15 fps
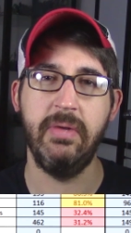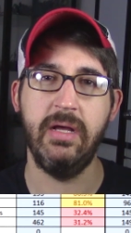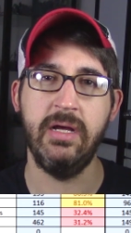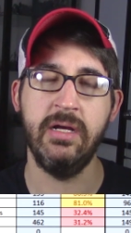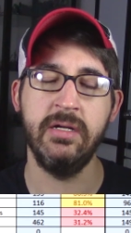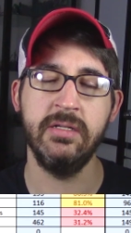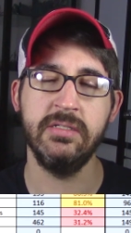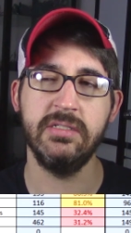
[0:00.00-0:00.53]

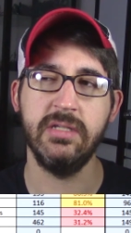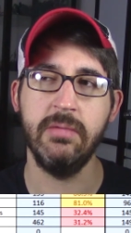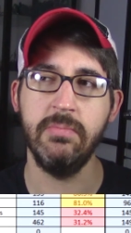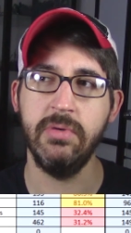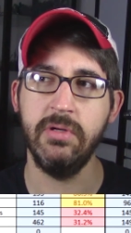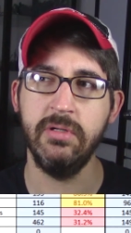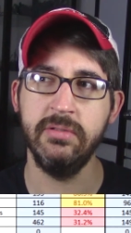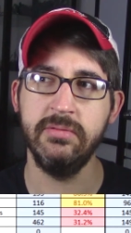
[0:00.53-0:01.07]

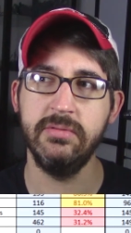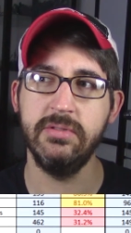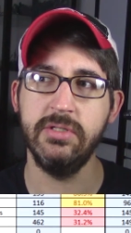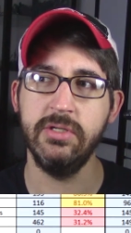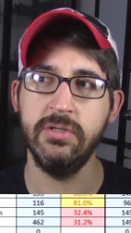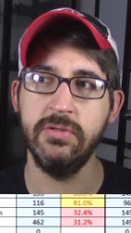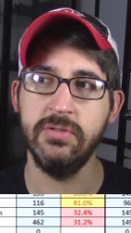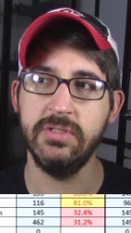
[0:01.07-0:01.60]
unassembled
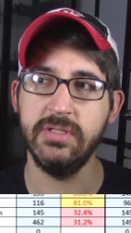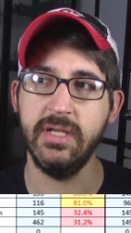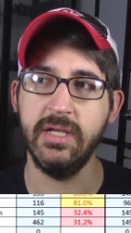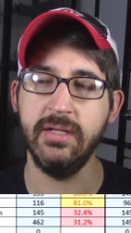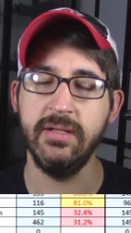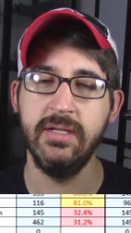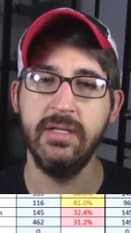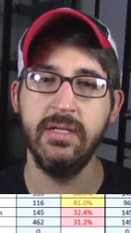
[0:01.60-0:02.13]
dudes
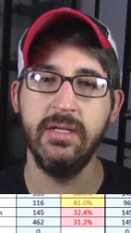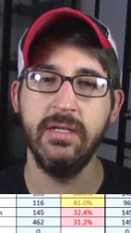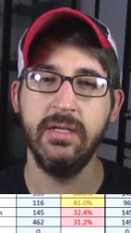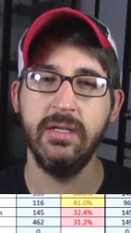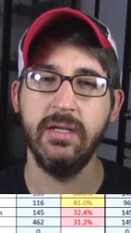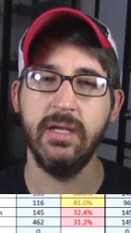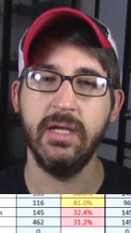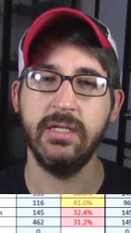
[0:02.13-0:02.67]
that
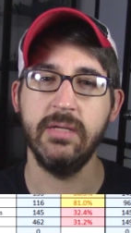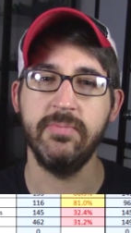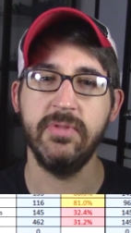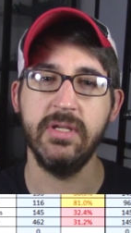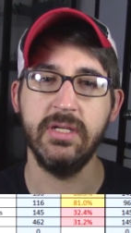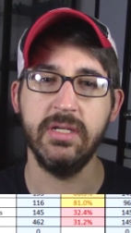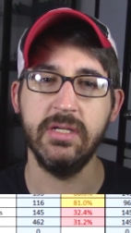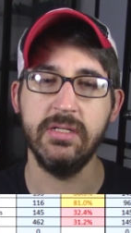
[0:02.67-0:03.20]
I kept
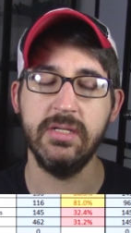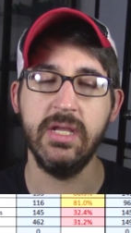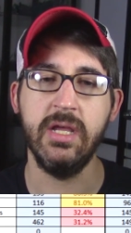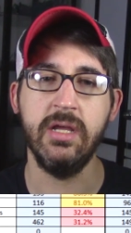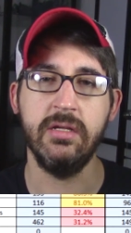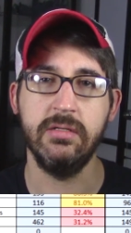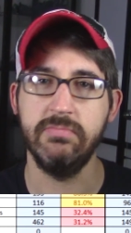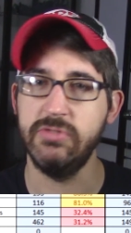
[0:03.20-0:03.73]
thinking,
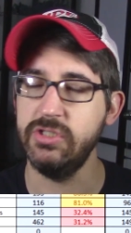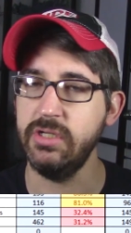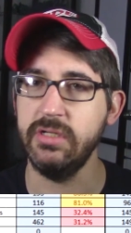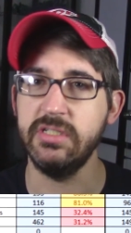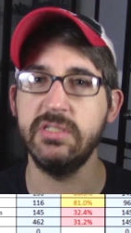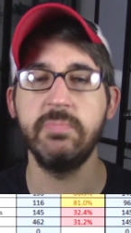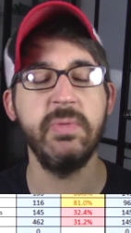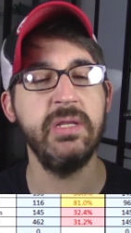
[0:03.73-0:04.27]
yeah, I'm just gonna
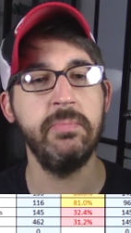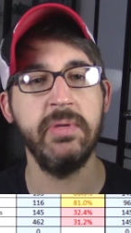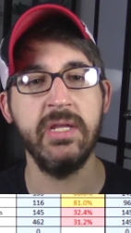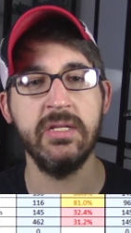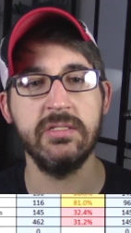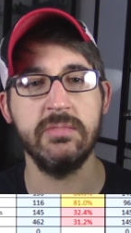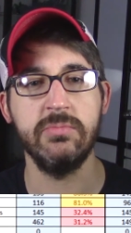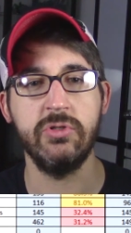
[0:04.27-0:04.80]
speed
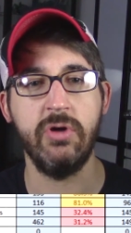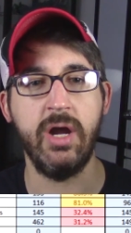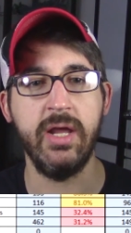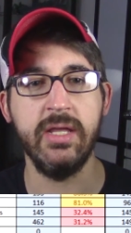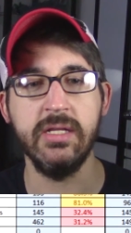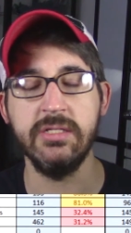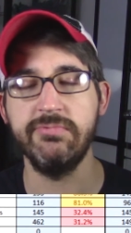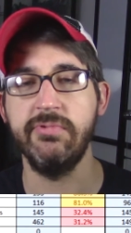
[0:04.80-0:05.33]
paint some
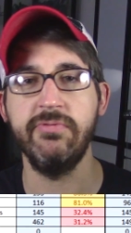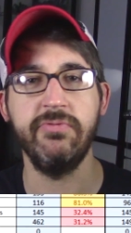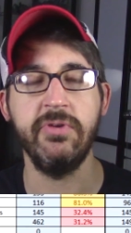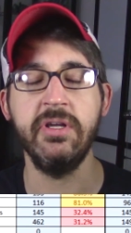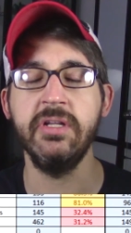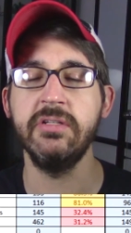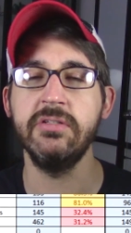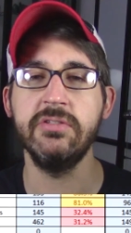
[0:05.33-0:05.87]
Dryads for
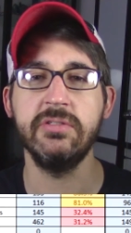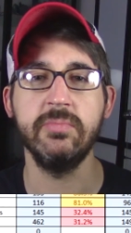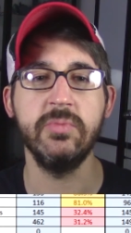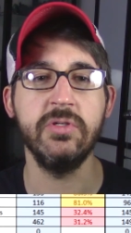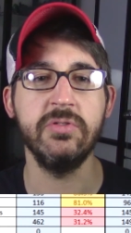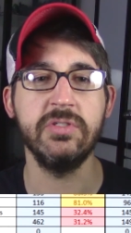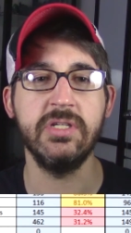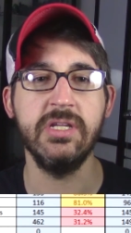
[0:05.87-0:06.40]
fun, do some
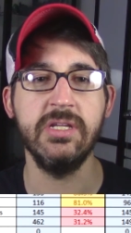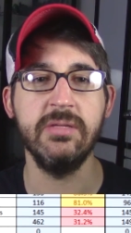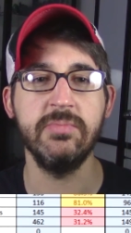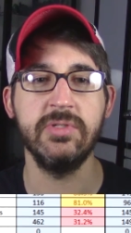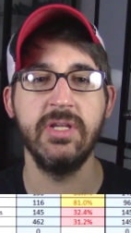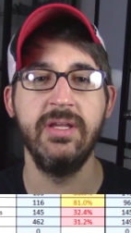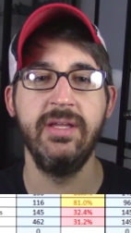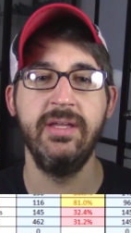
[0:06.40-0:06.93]
new
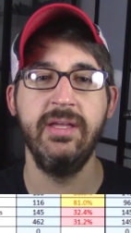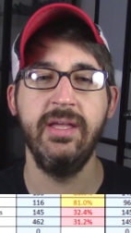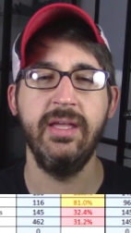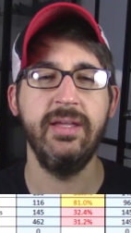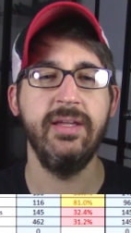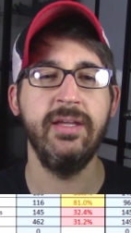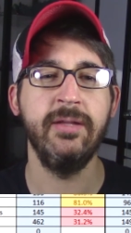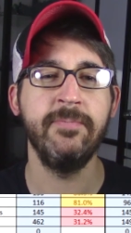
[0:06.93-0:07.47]
schemes.
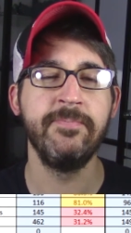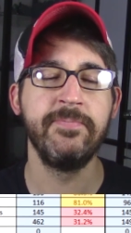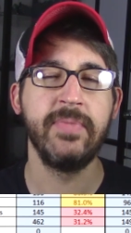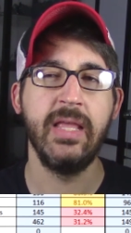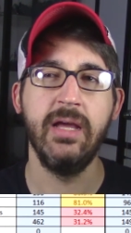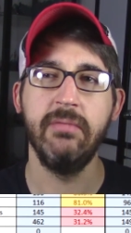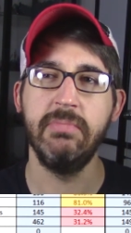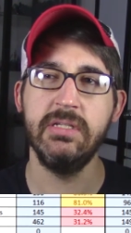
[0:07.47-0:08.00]
And
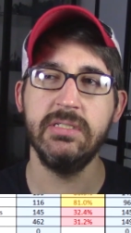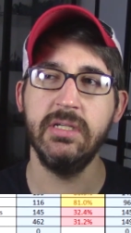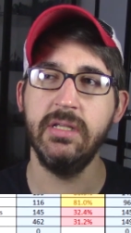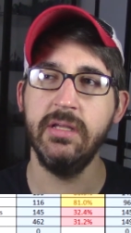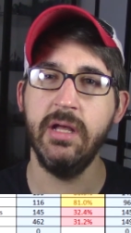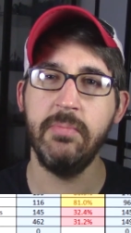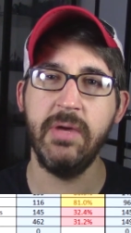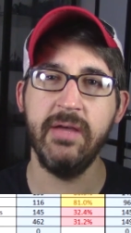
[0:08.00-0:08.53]

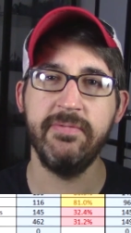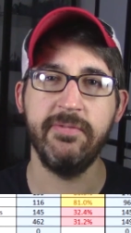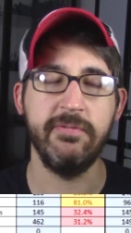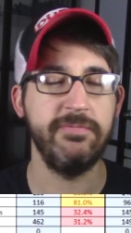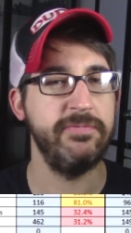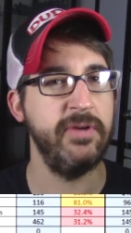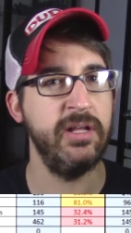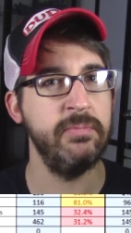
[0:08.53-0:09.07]
basically all my for
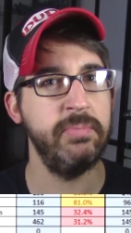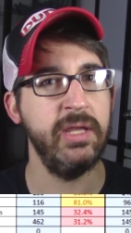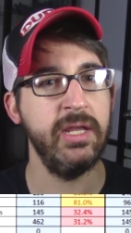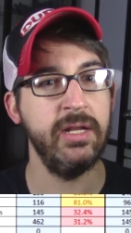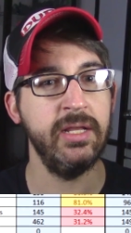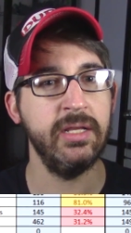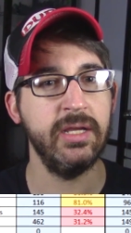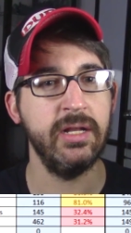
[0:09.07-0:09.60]
fun
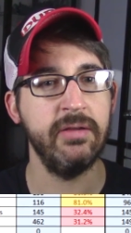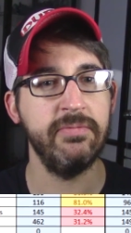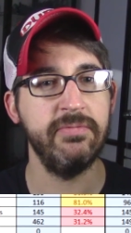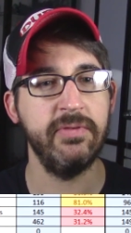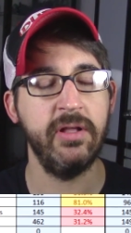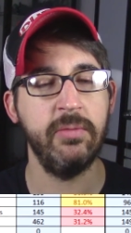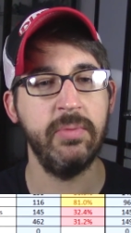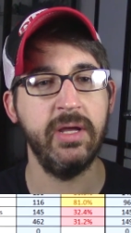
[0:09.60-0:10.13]
painting kind of
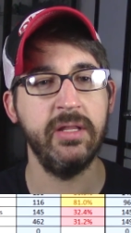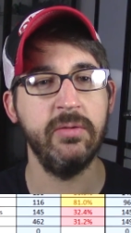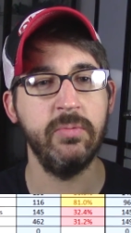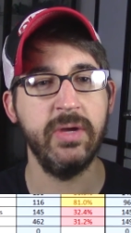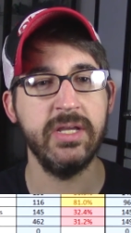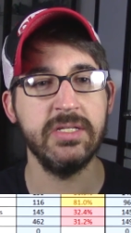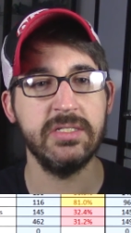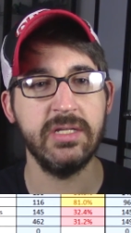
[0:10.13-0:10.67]
fell by the
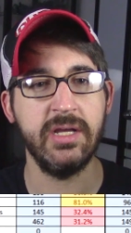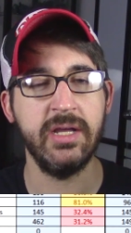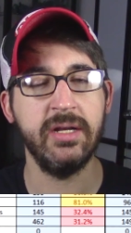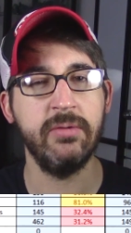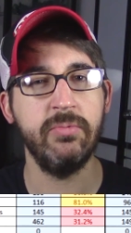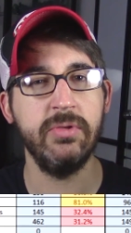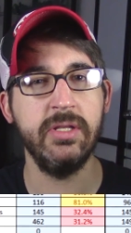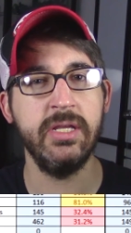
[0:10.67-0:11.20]
wayside. I
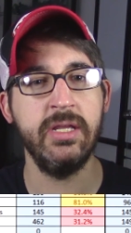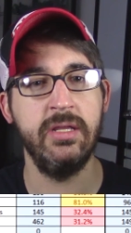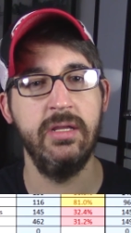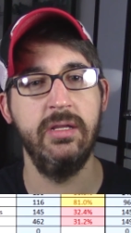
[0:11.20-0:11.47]
really